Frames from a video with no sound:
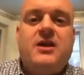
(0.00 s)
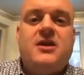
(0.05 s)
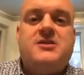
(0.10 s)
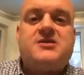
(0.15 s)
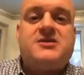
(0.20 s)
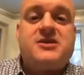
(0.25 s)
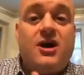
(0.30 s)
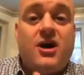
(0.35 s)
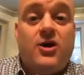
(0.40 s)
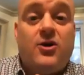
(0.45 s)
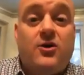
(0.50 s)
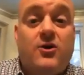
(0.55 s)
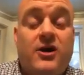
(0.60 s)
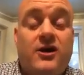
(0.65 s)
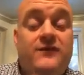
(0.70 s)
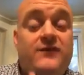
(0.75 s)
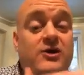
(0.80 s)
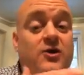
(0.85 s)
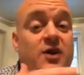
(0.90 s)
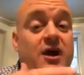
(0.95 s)
So
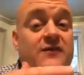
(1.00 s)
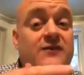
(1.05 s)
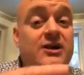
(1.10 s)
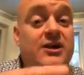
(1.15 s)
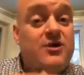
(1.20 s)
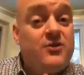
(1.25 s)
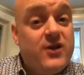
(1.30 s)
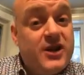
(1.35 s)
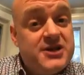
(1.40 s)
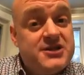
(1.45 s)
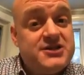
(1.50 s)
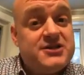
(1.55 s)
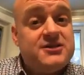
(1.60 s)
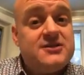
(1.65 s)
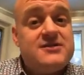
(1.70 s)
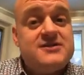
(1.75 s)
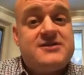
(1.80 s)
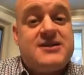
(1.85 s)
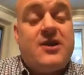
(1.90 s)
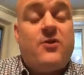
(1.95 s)
if you have any
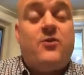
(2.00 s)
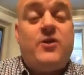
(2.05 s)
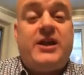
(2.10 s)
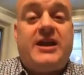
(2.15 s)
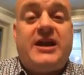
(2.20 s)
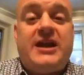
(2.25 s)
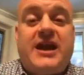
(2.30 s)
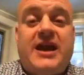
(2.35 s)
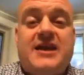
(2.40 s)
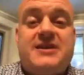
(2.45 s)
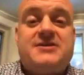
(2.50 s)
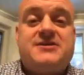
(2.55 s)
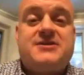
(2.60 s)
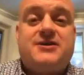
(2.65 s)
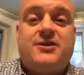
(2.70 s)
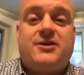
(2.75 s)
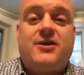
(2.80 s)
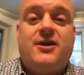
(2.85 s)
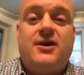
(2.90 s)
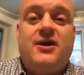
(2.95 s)
questions that we can
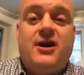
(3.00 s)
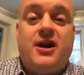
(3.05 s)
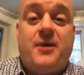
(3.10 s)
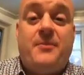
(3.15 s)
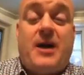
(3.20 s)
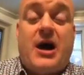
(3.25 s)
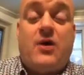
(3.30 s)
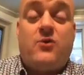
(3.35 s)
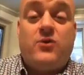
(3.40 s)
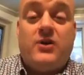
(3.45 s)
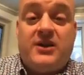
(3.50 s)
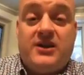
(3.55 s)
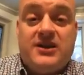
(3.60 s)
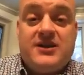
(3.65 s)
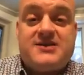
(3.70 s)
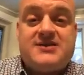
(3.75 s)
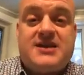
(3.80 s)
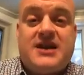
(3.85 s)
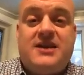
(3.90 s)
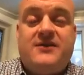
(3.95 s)
answer about real
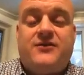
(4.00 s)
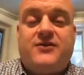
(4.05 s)
estate,